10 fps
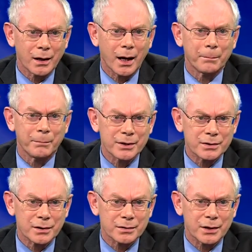and
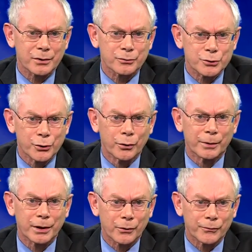business and
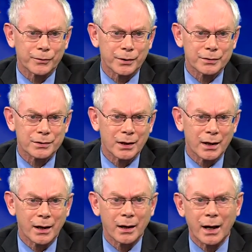consumer confidence
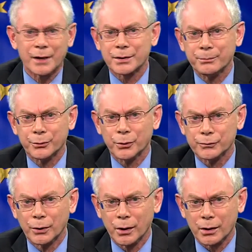has
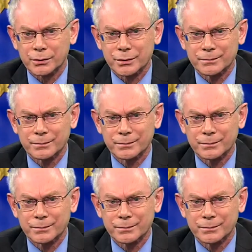improved a lot.